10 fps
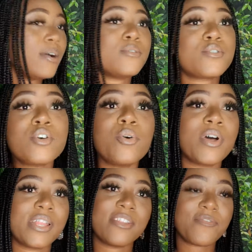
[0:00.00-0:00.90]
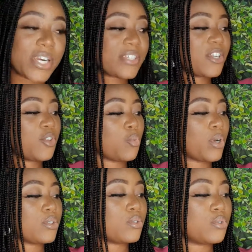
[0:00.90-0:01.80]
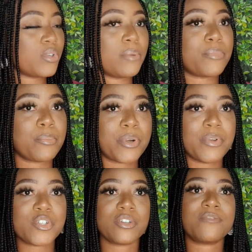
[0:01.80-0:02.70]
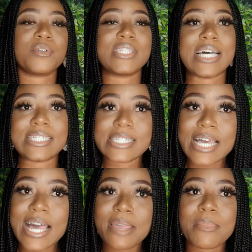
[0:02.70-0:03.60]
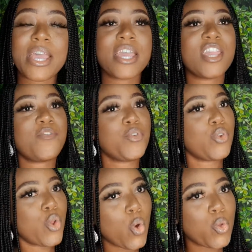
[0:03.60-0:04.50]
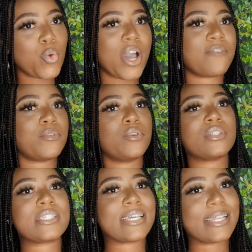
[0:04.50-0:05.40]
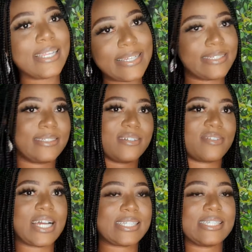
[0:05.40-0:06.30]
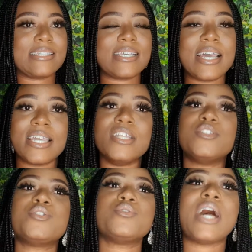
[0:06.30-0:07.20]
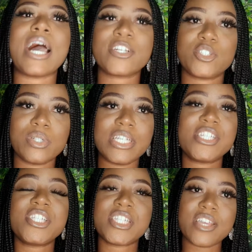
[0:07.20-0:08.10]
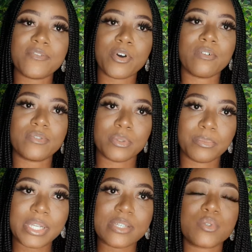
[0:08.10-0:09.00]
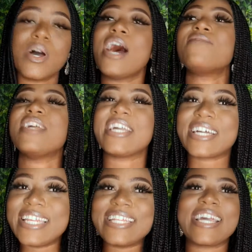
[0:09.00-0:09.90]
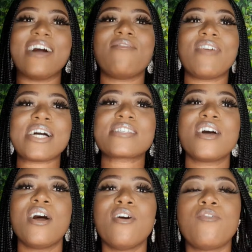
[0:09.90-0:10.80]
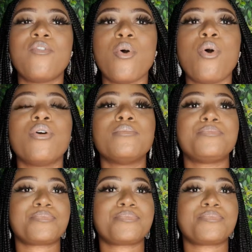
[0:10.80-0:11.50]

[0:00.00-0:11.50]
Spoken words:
so the first thing you want to do in preparation for that time, if you know you have not cleaned the grasses, is to actually shave off the place, to have a clean canvas for